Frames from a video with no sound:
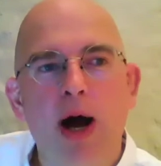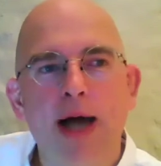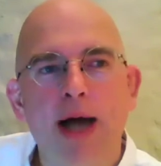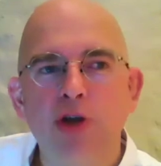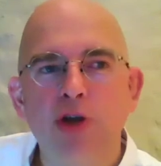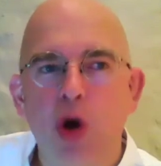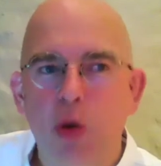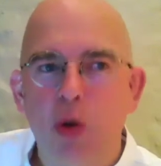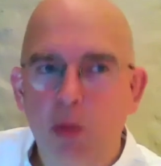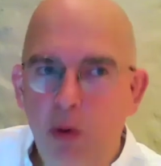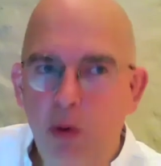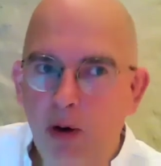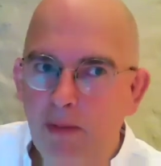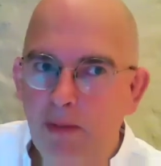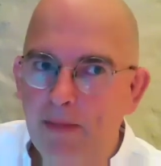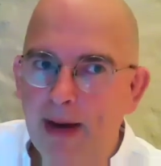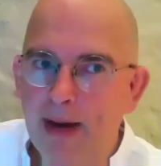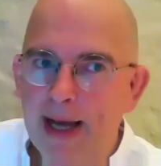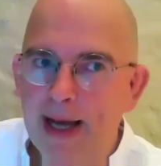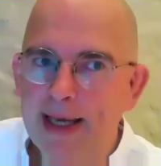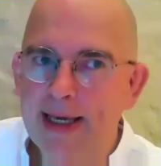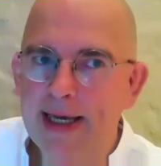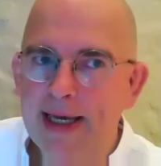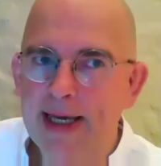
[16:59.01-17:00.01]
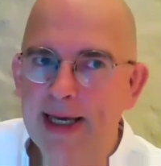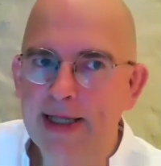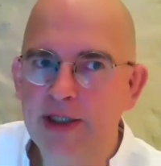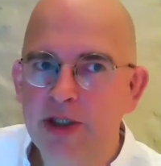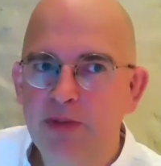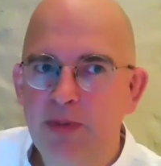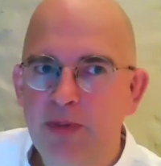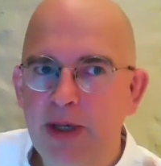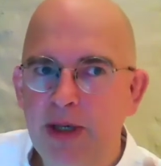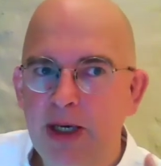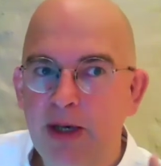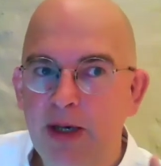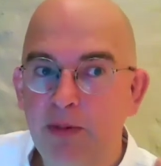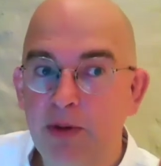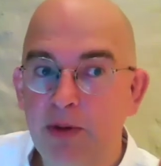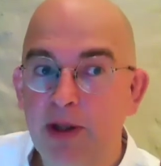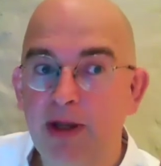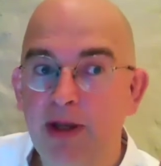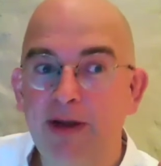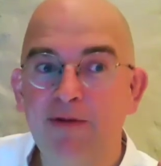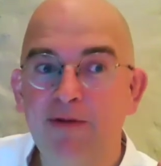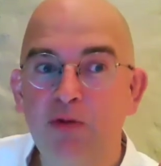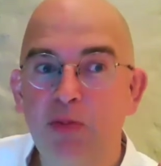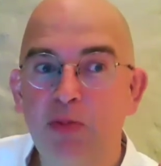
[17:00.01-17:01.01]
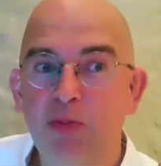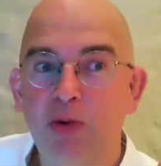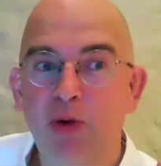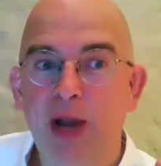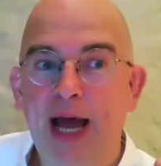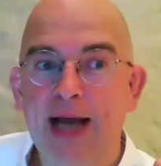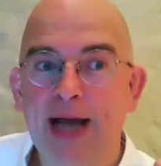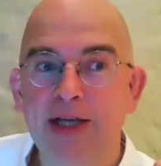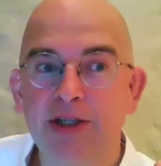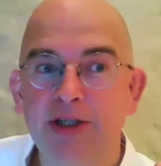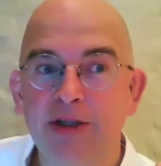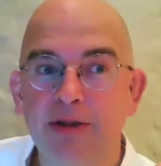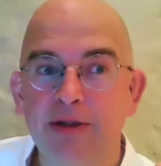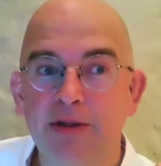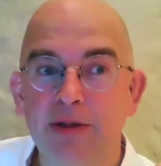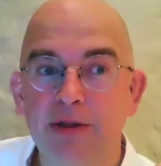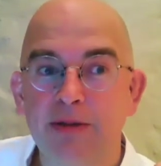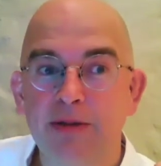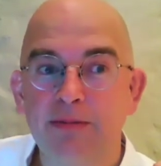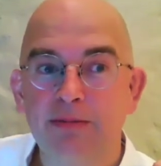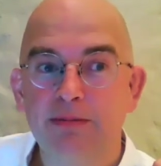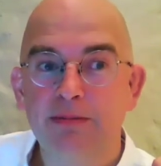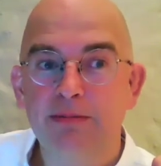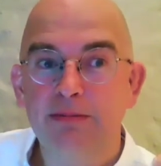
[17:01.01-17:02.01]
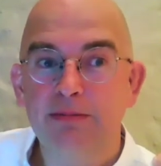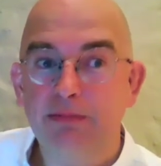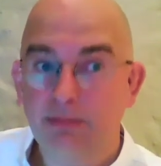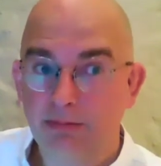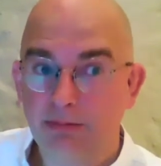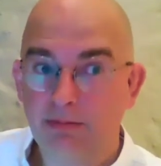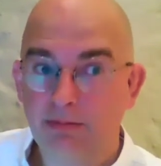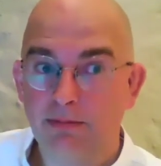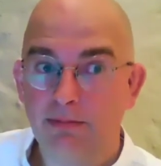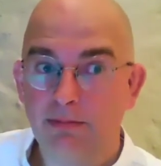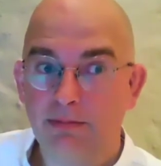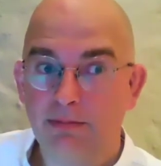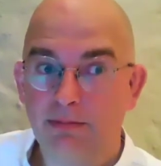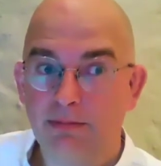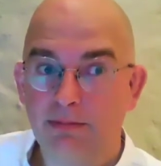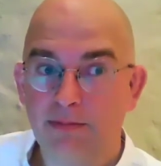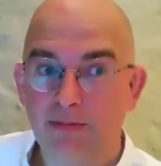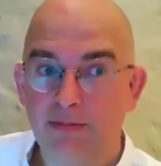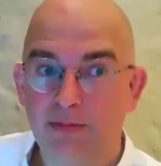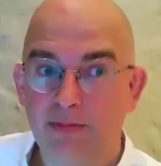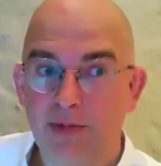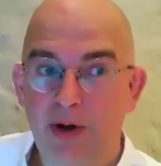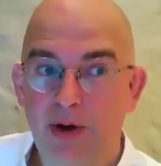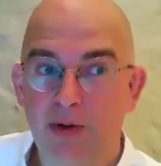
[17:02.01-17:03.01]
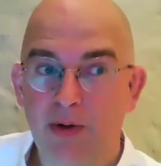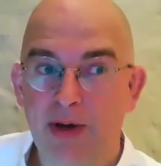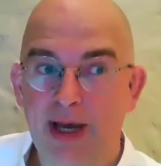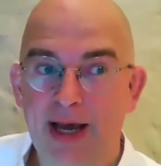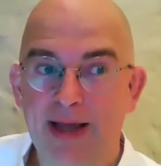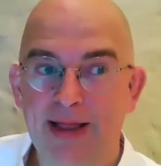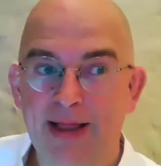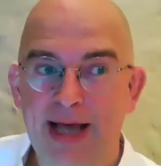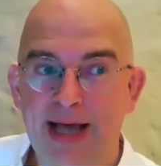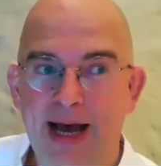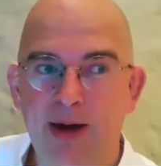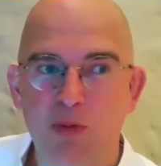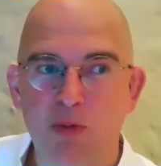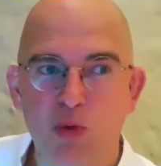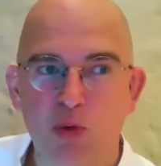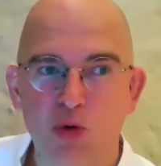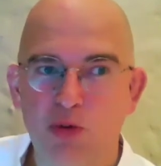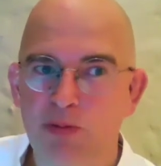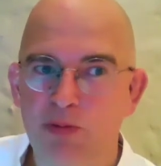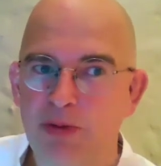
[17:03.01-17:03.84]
I don't want my kids speaking with a Liverpool accent. Okay, that wouldn't be